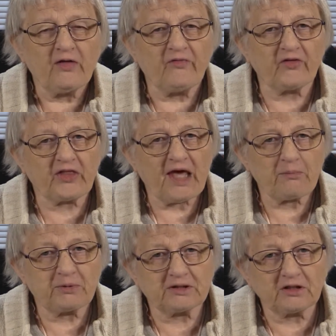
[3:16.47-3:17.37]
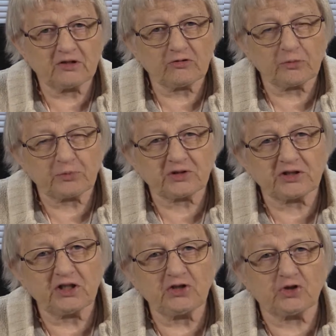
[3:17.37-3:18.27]
For that particular
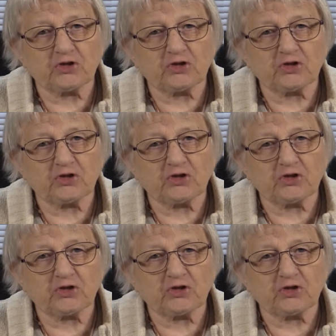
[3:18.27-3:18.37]
procedure,